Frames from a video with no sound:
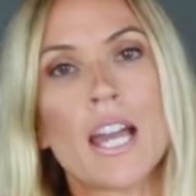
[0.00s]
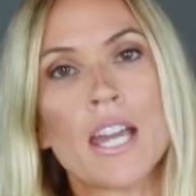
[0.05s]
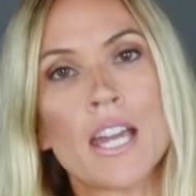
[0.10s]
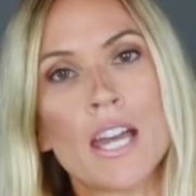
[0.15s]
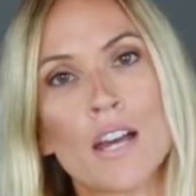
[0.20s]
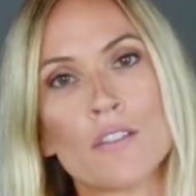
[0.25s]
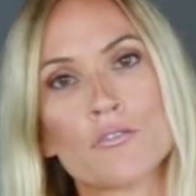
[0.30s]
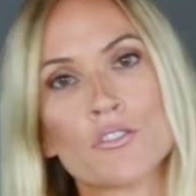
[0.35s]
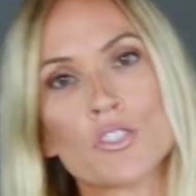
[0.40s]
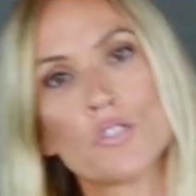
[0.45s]
I
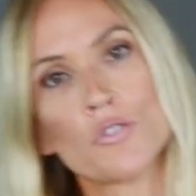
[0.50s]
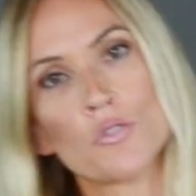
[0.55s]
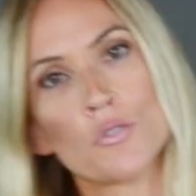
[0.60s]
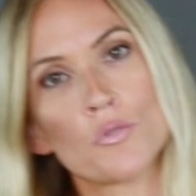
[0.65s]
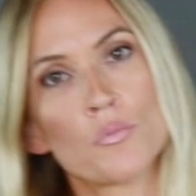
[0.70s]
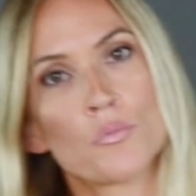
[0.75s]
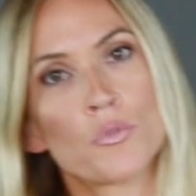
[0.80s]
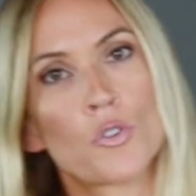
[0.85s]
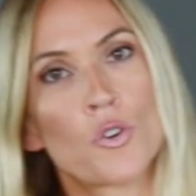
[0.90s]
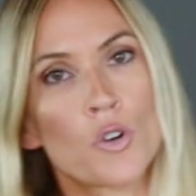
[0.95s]
have
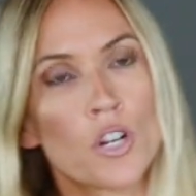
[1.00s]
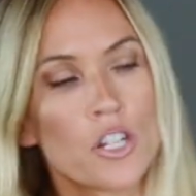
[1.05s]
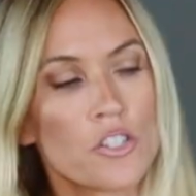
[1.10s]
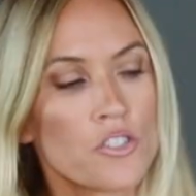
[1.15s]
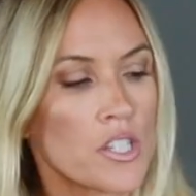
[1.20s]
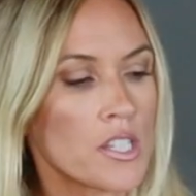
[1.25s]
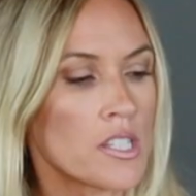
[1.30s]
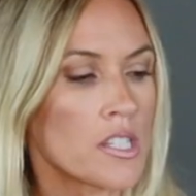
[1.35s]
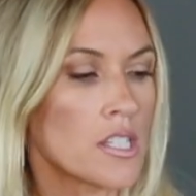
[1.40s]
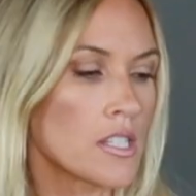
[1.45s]
2
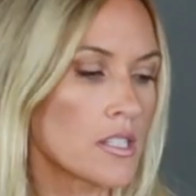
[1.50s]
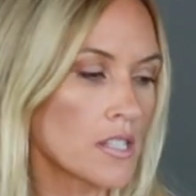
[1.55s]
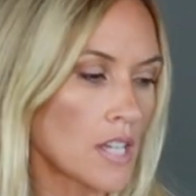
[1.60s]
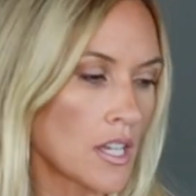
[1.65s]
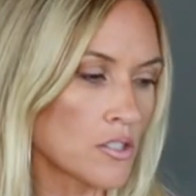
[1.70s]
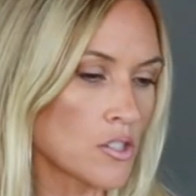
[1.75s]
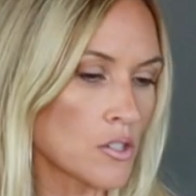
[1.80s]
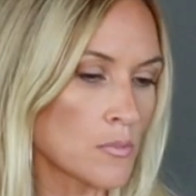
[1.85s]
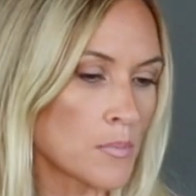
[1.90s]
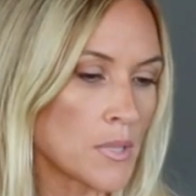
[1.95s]
gorgeous
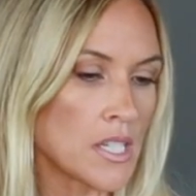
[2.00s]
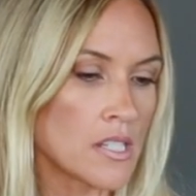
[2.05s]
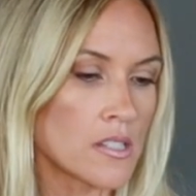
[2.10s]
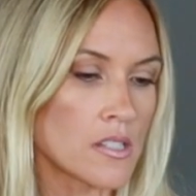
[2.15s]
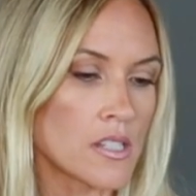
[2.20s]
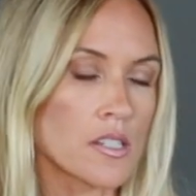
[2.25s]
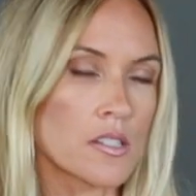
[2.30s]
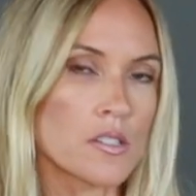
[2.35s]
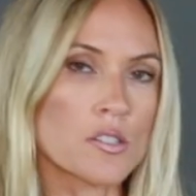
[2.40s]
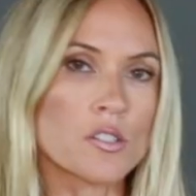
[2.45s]

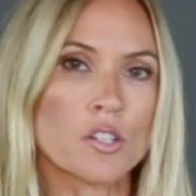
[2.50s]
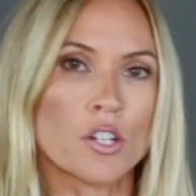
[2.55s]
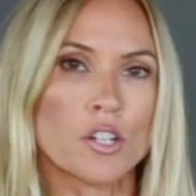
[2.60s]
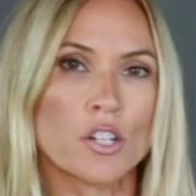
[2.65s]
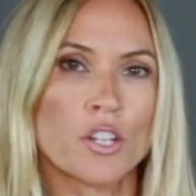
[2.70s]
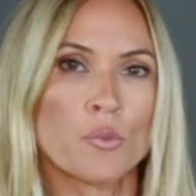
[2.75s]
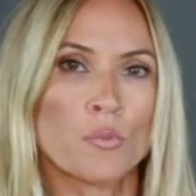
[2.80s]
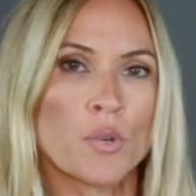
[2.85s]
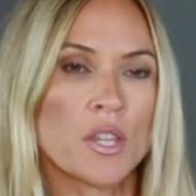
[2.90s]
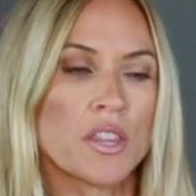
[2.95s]
centerpieces,
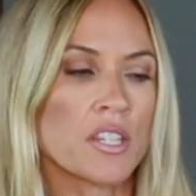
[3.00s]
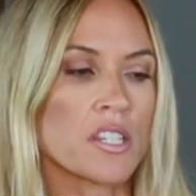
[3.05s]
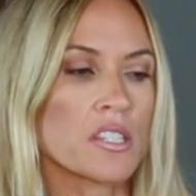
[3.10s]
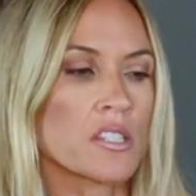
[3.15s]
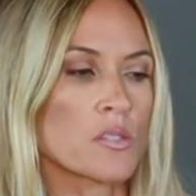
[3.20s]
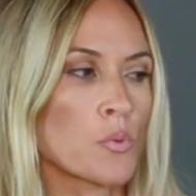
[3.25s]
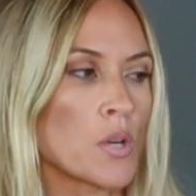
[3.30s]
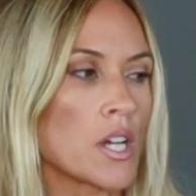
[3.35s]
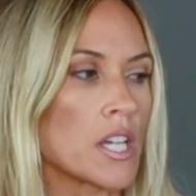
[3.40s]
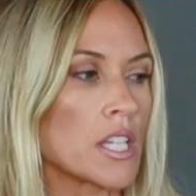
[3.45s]
starting with
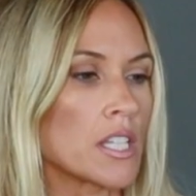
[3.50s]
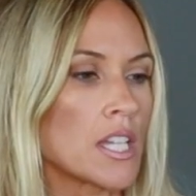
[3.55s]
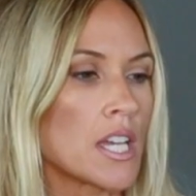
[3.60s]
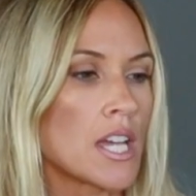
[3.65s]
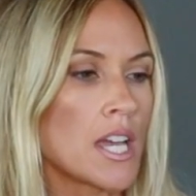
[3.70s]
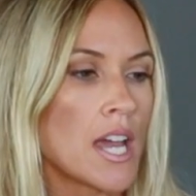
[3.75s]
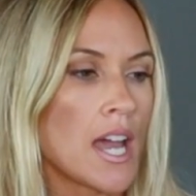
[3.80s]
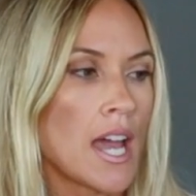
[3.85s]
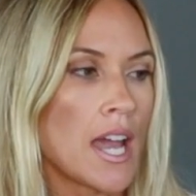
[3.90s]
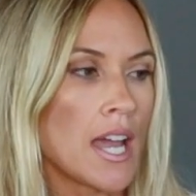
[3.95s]
this one.
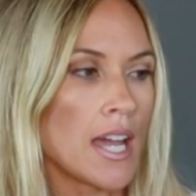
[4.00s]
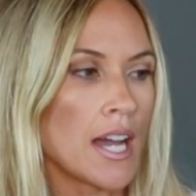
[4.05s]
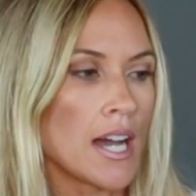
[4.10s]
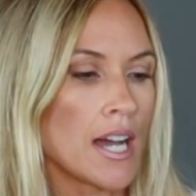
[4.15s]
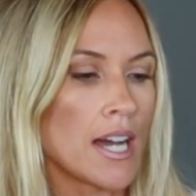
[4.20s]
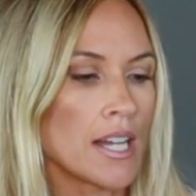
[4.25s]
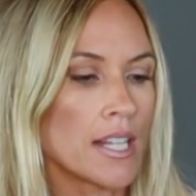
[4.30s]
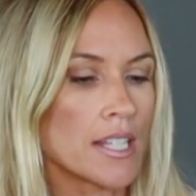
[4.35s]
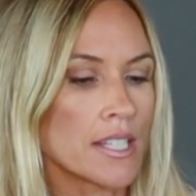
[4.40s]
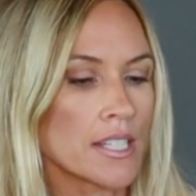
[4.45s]

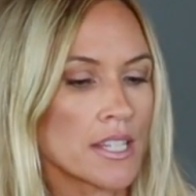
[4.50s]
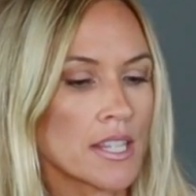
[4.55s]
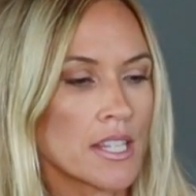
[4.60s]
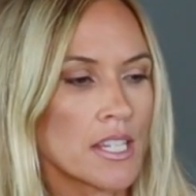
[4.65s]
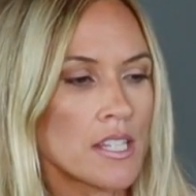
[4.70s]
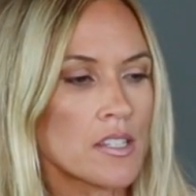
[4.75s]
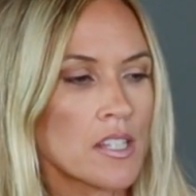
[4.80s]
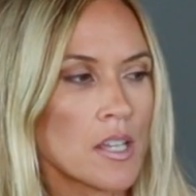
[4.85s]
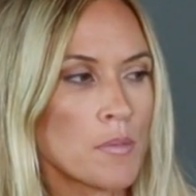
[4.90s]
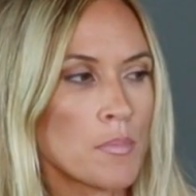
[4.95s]
And
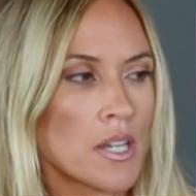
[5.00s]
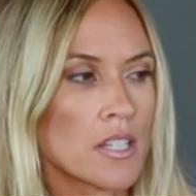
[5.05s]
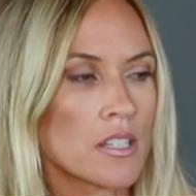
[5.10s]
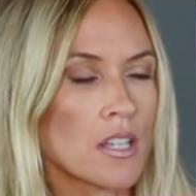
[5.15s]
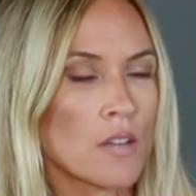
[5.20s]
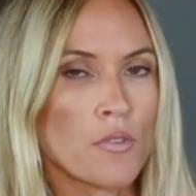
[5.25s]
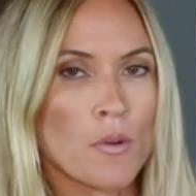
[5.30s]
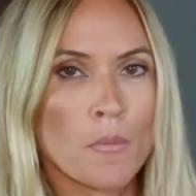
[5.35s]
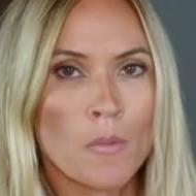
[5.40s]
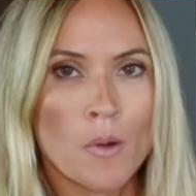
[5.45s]
this I picked
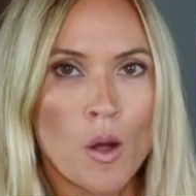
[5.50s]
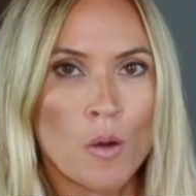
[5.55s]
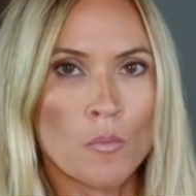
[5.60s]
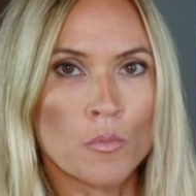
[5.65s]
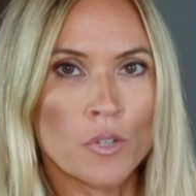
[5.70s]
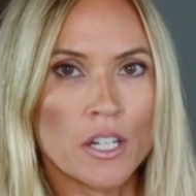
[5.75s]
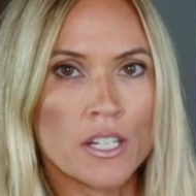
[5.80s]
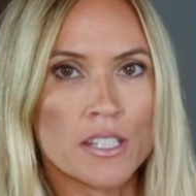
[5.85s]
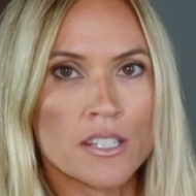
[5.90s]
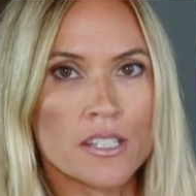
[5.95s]
up from
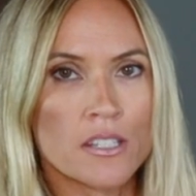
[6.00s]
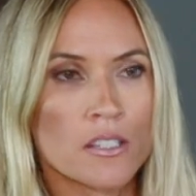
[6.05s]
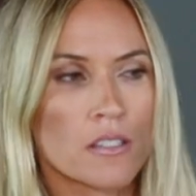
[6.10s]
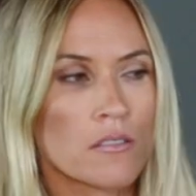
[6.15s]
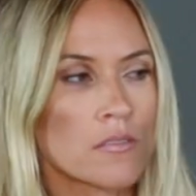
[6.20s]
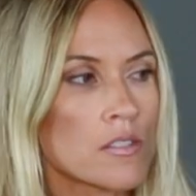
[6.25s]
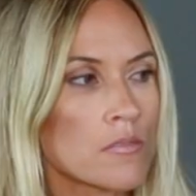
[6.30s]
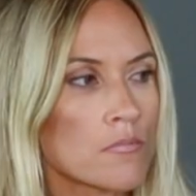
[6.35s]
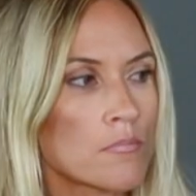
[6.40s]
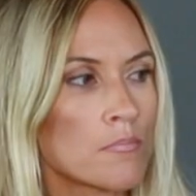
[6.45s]
Home Goods
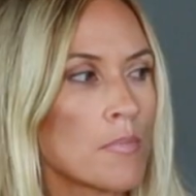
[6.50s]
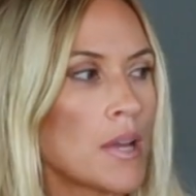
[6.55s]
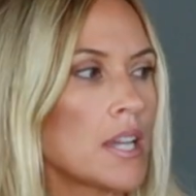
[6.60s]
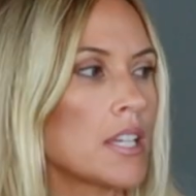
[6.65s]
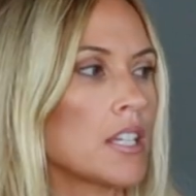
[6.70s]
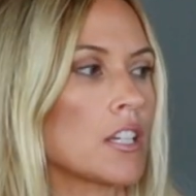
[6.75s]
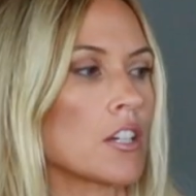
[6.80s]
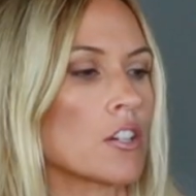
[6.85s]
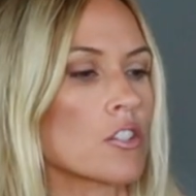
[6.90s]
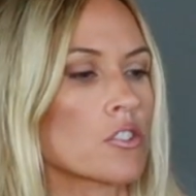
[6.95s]

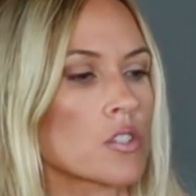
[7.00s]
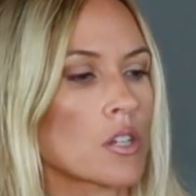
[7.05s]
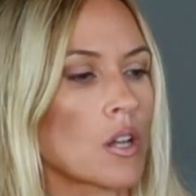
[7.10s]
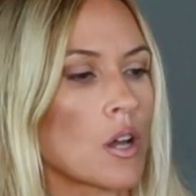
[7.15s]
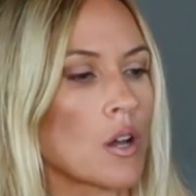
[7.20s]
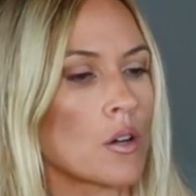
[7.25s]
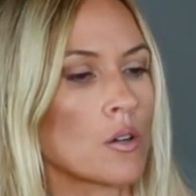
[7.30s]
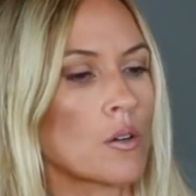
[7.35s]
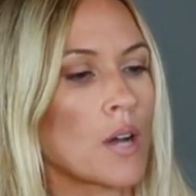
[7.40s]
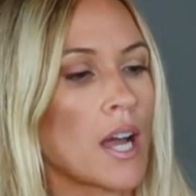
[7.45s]
many years
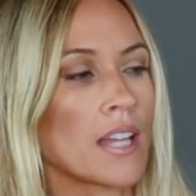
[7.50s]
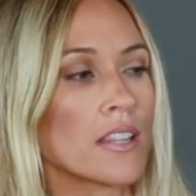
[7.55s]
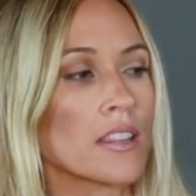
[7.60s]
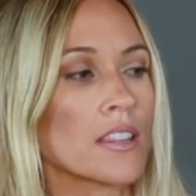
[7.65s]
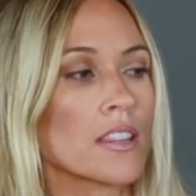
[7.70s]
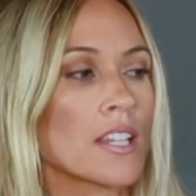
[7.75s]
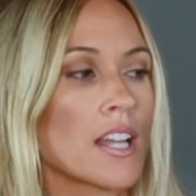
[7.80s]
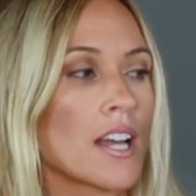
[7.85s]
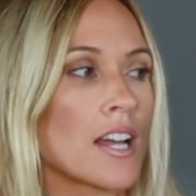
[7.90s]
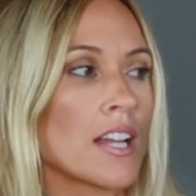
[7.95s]
ago. I
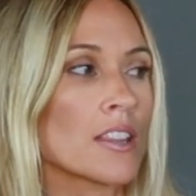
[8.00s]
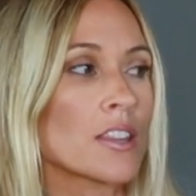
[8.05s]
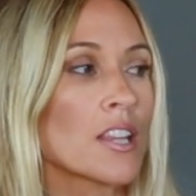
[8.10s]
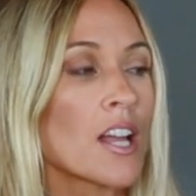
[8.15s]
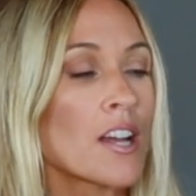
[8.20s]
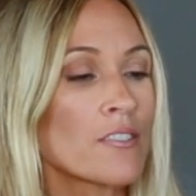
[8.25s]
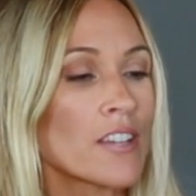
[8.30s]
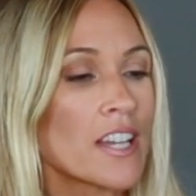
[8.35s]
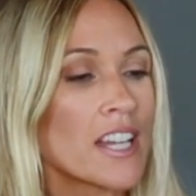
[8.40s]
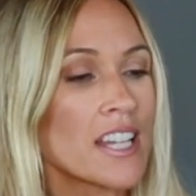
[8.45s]

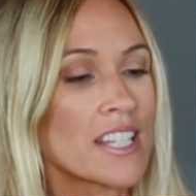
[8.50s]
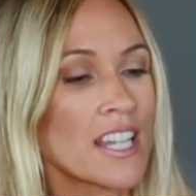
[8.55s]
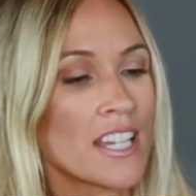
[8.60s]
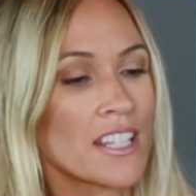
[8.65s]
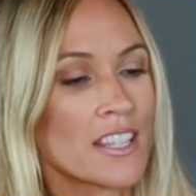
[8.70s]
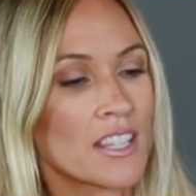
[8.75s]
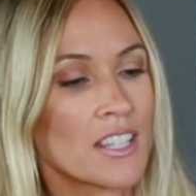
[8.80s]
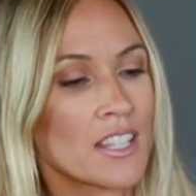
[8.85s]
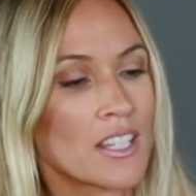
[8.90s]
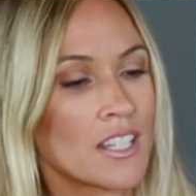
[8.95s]
love it.
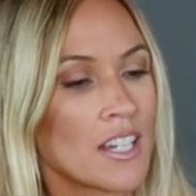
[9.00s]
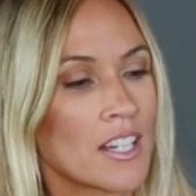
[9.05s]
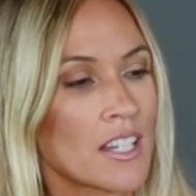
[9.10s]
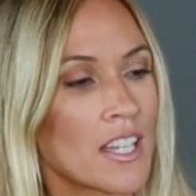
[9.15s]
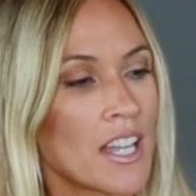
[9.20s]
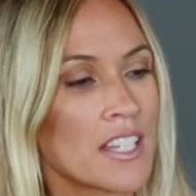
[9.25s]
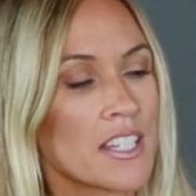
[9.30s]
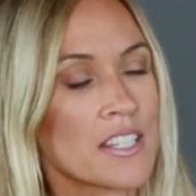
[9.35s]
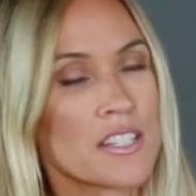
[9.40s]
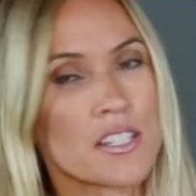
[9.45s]

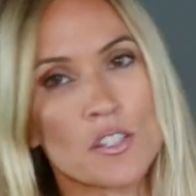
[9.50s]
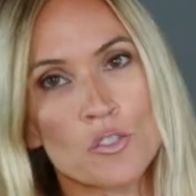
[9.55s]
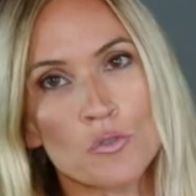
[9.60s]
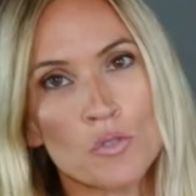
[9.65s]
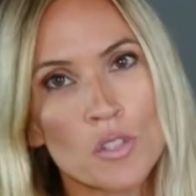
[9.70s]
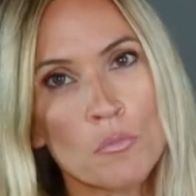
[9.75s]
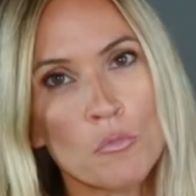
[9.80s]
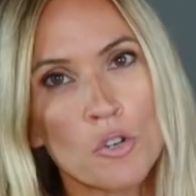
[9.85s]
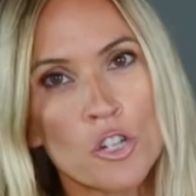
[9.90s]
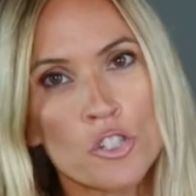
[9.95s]
Again, it's
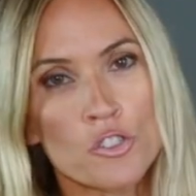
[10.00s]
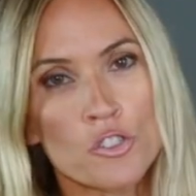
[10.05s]
the more